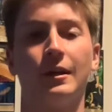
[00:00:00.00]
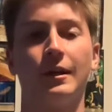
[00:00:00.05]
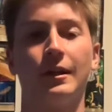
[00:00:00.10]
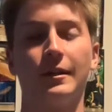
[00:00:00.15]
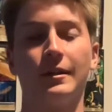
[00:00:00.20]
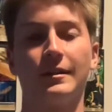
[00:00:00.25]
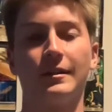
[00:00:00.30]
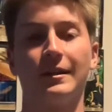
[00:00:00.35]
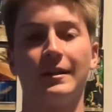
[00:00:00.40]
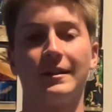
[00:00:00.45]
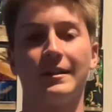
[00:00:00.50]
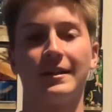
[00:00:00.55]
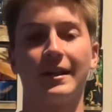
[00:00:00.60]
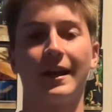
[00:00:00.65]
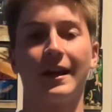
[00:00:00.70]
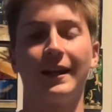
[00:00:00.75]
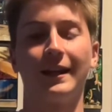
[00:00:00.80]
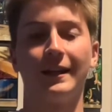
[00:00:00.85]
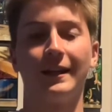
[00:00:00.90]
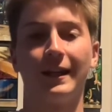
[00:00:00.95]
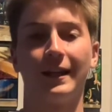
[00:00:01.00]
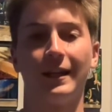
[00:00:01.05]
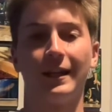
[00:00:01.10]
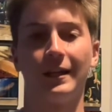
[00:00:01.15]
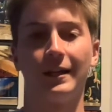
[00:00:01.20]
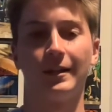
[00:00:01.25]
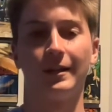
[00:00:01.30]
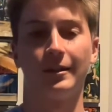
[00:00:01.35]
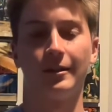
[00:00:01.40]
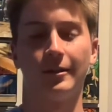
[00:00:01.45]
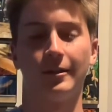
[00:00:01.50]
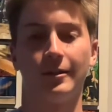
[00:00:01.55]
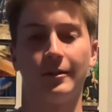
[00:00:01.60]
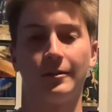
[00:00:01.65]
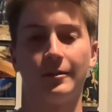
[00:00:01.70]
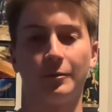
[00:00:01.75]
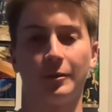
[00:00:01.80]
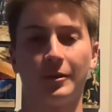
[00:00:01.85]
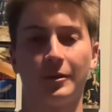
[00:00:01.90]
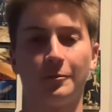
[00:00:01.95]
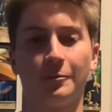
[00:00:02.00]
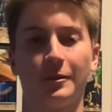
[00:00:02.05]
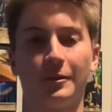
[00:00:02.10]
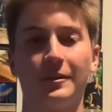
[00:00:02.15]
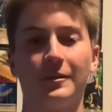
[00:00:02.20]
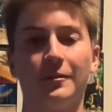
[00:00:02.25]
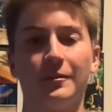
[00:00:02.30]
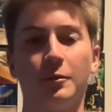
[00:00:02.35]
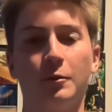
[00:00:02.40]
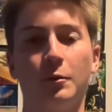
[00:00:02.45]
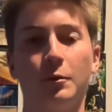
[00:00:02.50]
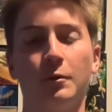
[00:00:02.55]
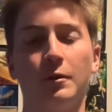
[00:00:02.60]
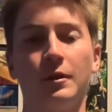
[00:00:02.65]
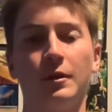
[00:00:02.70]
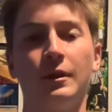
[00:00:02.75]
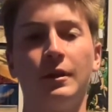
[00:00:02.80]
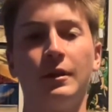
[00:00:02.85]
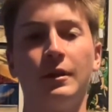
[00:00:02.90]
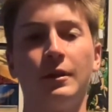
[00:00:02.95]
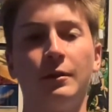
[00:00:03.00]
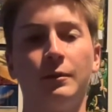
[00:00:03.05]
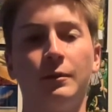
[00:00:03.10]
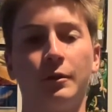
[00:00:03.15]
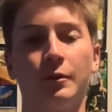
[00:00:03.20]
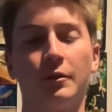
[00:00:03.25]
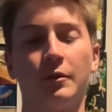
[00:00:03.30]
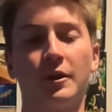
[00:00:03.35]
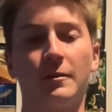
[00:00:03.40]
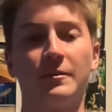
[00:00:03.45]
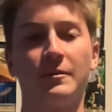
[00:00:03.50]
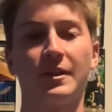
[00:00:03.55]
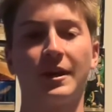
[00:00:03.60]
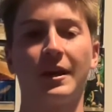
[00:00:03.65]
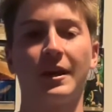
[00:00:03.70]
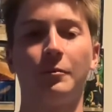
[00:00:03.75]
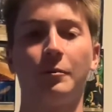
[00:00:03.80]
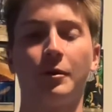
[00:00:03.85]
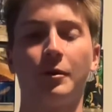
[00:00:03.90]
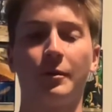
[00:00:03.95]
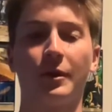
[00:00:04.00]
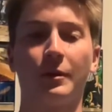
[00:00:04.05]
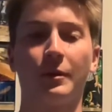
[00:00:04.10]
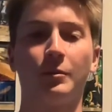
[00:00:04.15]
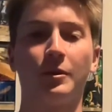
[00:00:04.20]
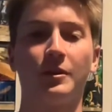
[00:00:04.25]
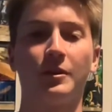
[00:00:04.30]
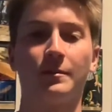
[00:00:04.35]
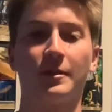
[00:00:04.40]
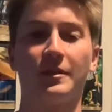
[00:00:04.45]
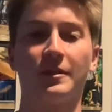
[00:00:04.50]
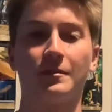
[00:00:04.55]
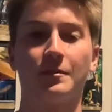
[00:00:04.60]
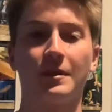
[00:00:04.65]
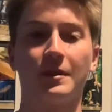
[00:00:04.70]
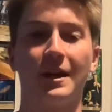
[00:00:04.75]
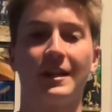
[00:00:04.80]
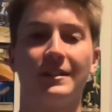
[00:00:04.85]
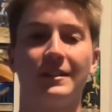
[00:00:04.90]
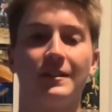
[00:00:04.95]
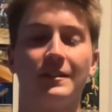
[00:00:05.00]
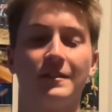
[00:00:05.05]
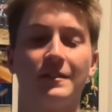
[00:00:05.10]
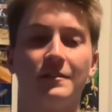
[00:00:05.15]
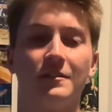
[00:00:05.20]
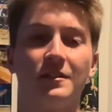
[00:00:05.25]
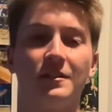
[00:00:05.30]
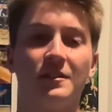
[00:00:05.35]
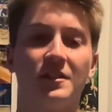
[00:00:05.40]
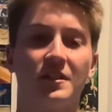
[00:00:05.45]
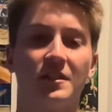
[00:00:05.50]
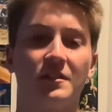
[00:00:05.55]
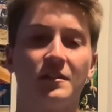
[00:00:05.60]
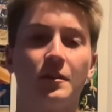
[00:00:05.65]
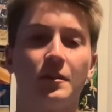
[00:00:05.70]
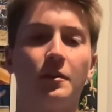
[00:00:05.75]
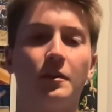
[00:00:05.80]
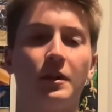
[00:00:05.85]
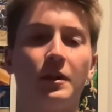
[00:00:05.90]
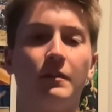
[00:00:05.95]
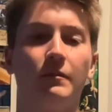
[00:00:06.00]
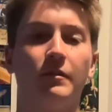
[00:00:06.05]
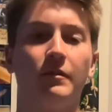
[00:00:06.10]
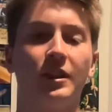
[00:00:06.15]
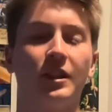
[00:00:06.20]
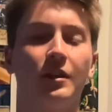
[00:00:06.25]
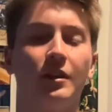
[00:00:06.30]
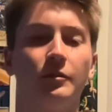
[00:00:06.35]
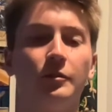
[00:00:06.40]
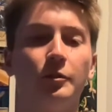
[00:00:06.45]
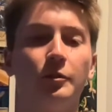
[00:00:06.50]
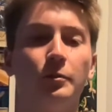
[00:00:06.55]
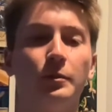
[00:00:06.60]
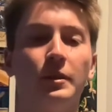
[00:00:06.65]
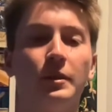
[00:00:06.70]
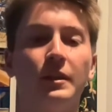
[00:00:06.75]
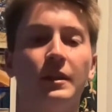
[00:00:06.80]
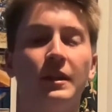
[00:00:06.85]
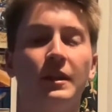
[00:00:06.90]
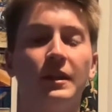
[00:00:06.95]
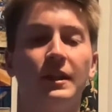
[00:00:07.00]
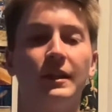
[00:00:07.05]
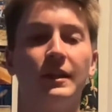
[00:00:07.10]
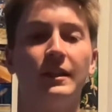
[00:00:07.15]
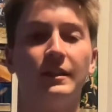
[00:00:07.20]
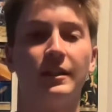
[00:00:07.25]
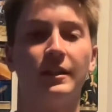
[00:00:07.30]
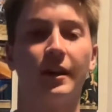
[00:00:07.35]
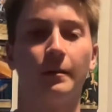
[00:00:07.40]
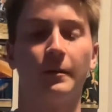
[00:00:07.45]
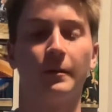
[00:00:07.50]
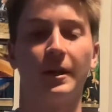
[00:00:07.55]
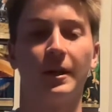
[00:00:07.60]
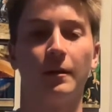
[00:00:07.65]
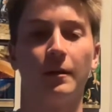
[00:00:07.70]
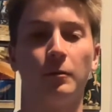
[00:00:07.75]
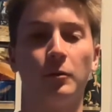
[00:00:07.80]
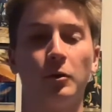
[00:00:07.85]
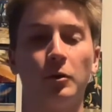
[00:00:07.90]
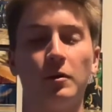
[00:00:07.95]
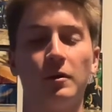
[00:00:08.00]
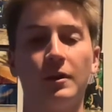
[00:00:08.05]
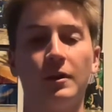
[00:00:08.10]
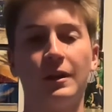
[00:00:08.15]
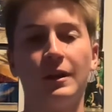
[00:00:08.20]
Since signing day, 2022, when Notre Dame signed one of Mike Bray's best classes and J.J. Starling, Van Allen Lubin, Dom Campbell,